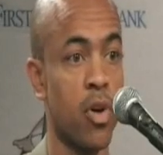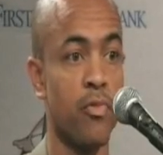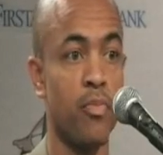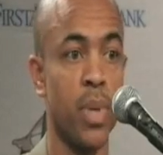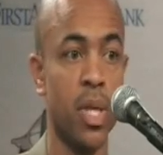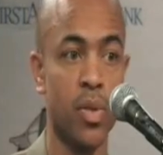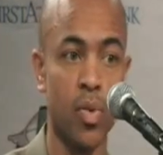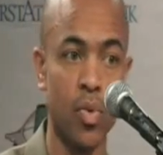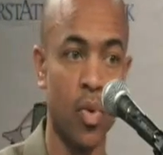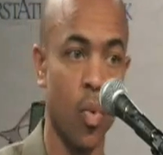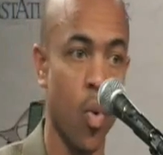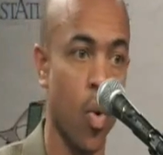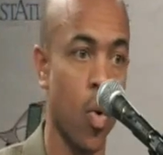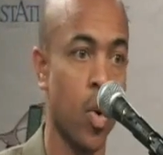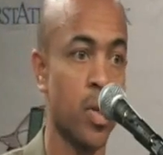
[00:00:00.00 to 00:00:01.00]
who have been through
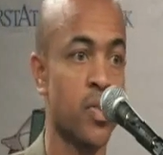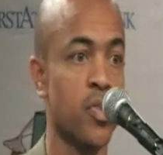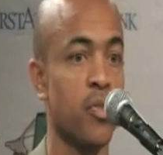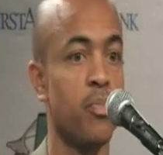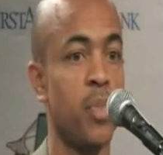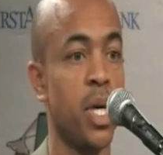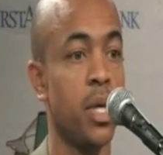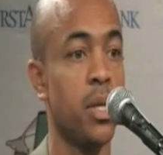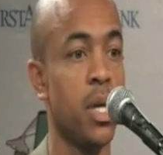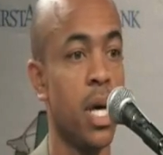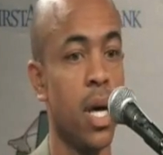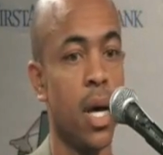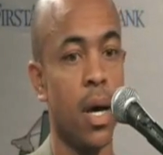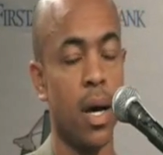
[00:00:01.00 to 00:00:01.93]
the wars, who have been